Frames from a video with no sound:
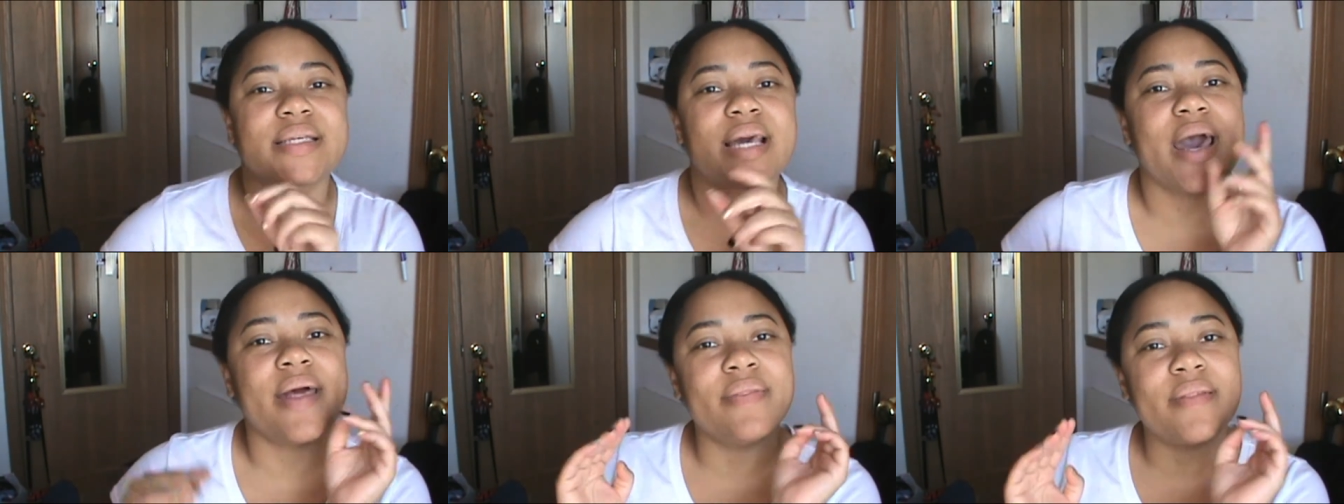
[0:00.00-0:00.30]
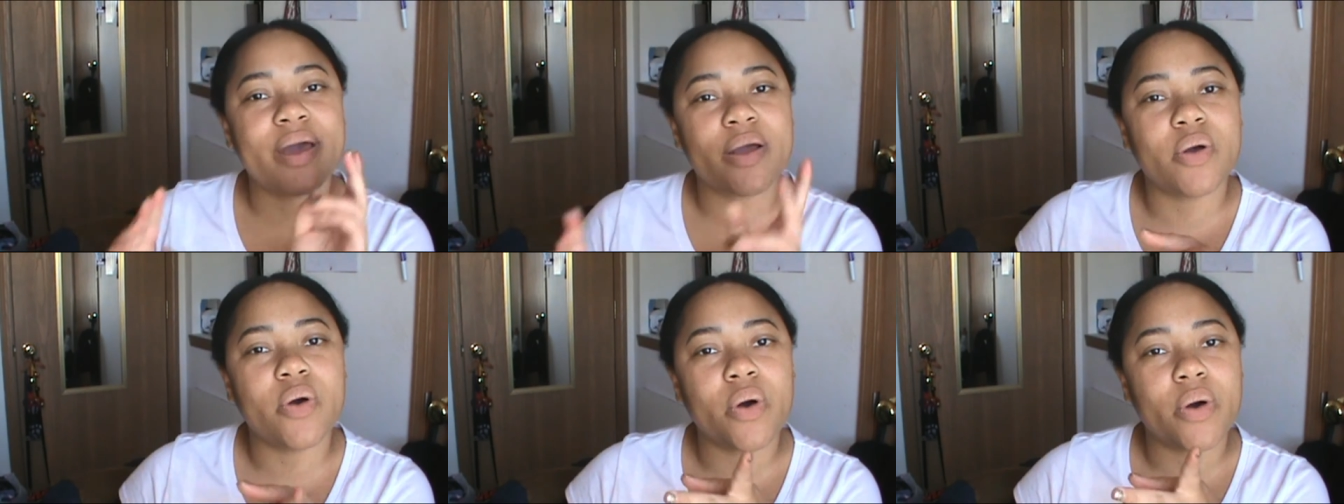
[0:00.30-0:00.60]
and
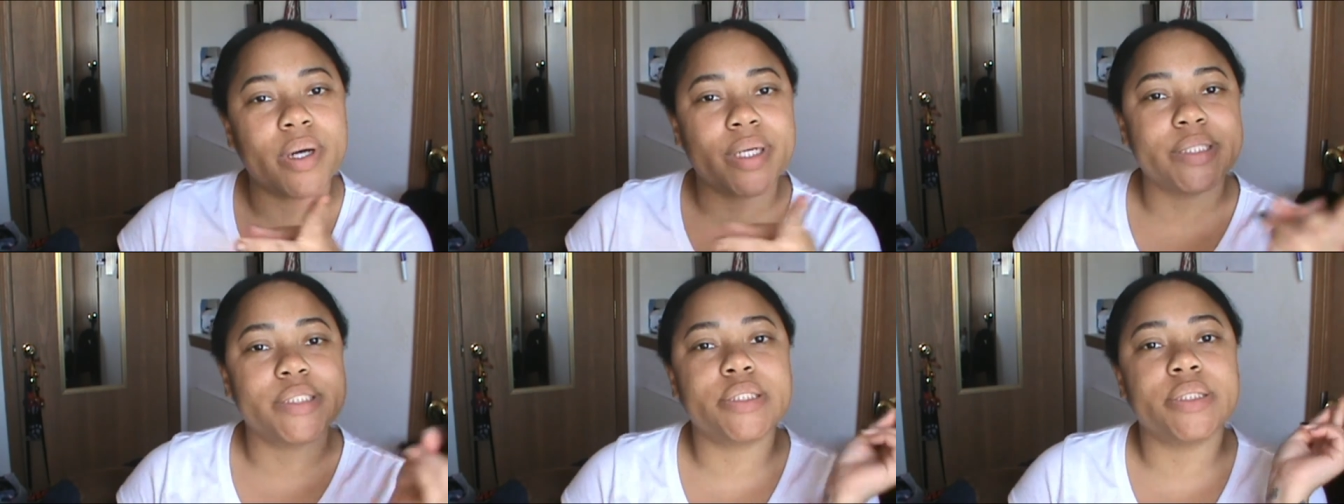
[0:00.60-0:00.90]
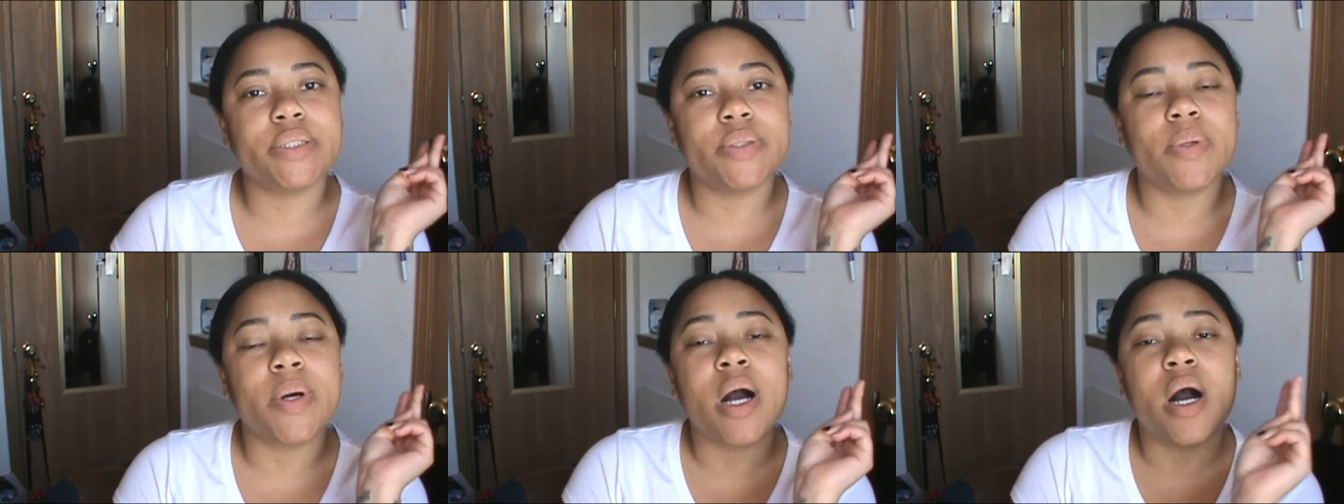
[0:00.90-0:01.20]
then going
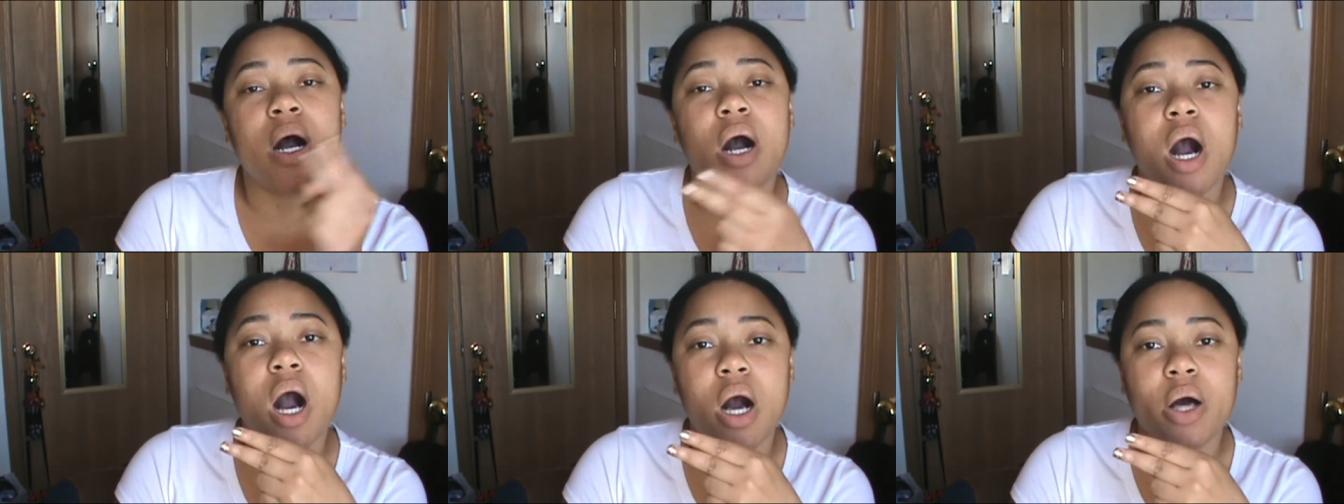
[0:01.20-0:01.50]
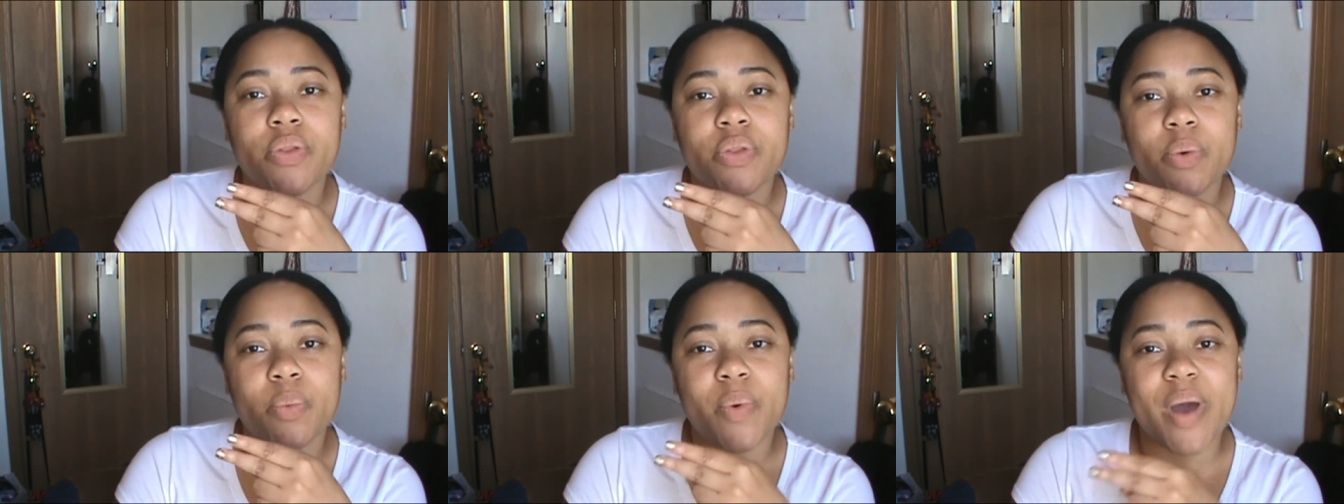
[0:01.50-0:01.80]
to
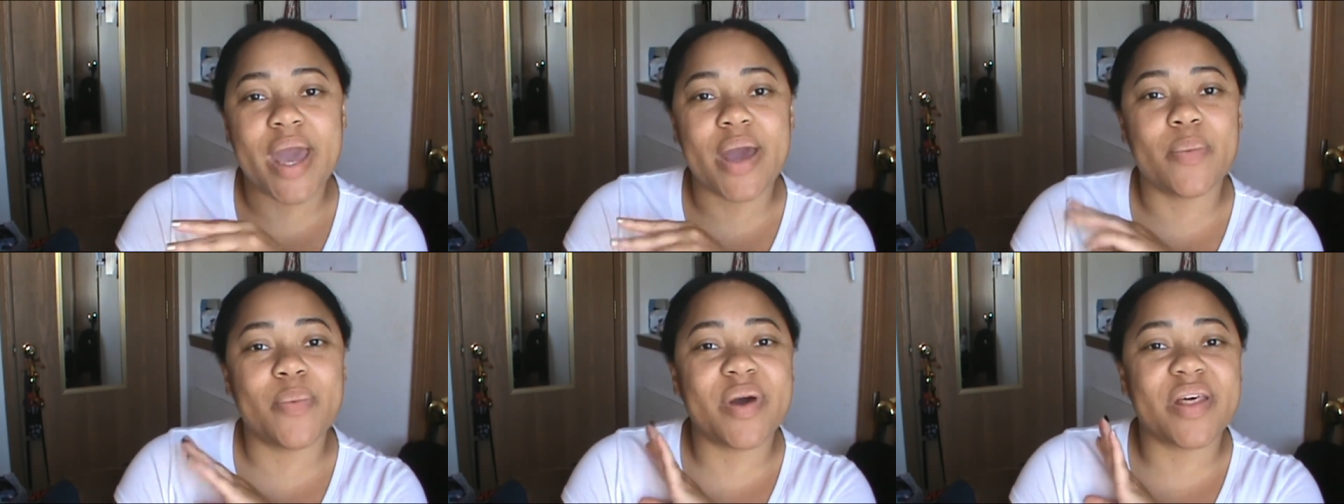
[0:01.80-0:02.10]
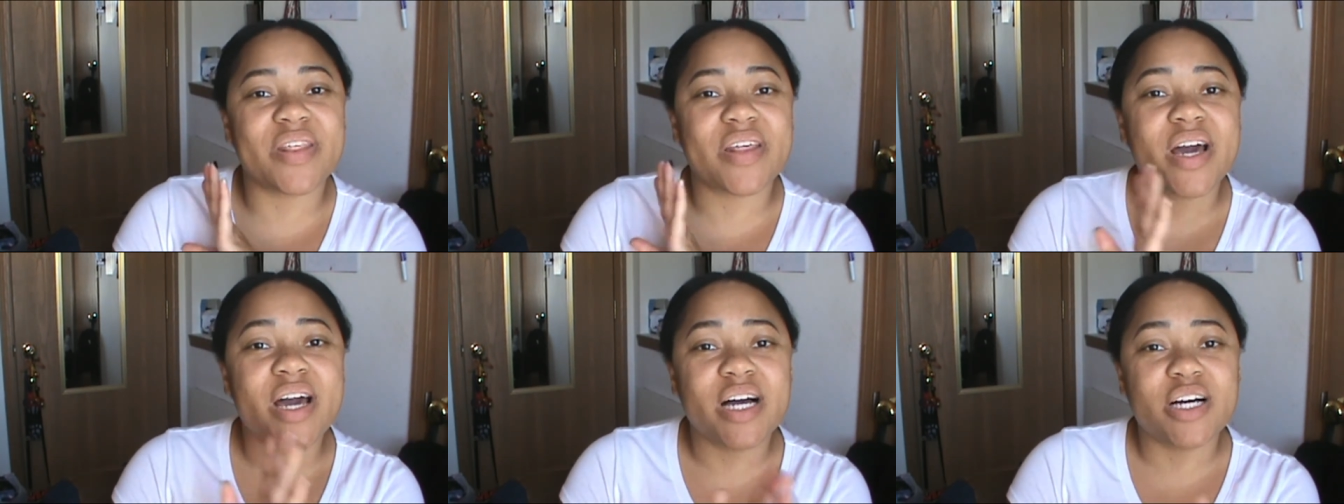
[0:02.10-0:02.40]
All the Way
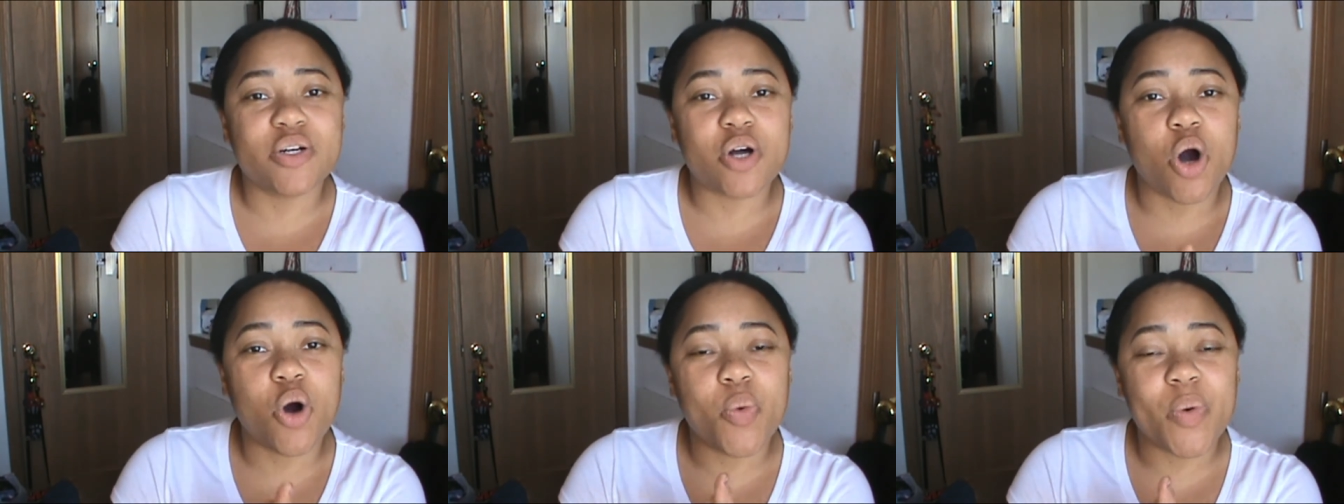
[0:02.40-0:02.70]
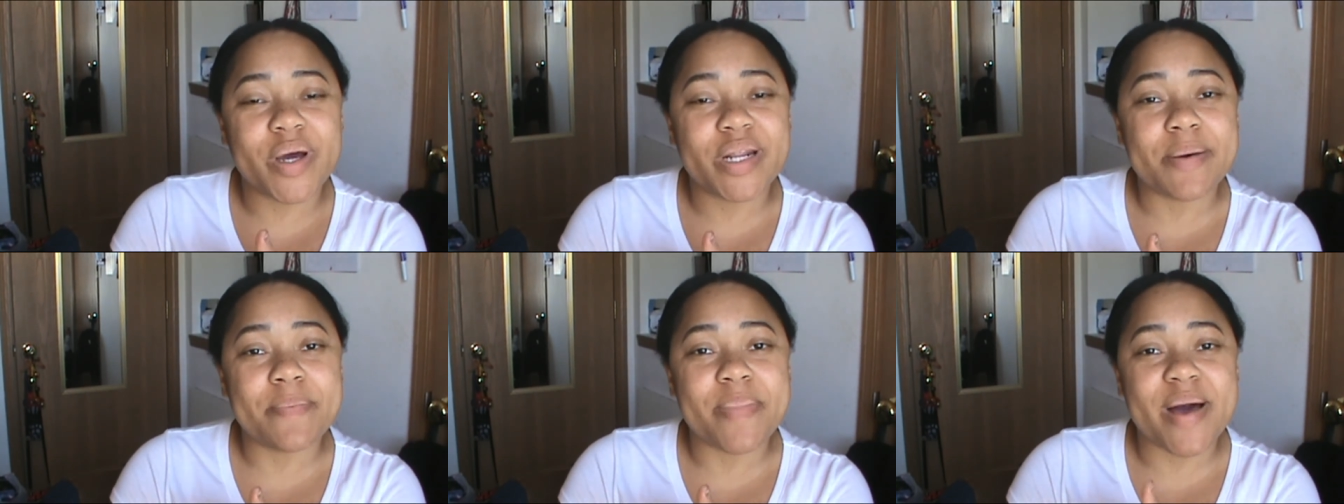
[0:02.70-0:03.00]
with
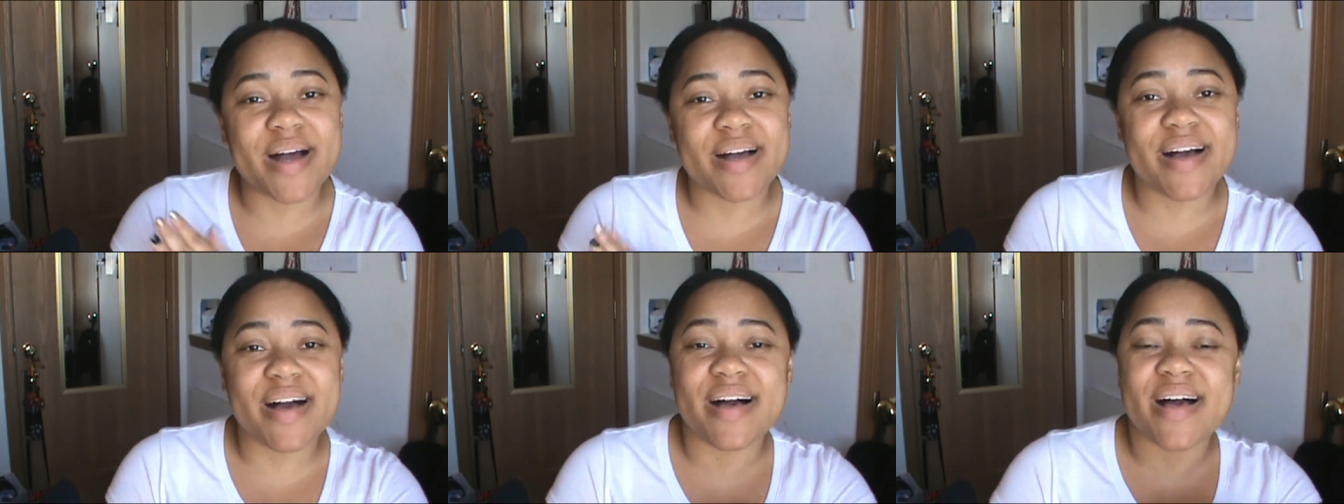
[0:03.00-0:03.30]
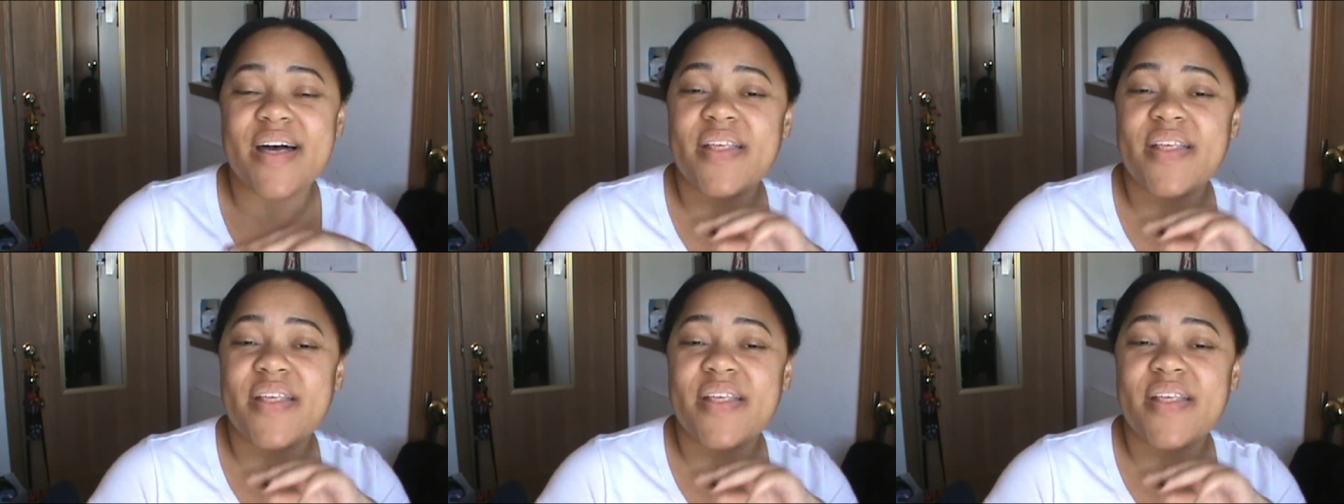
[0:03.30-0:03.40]
Owen and Becca,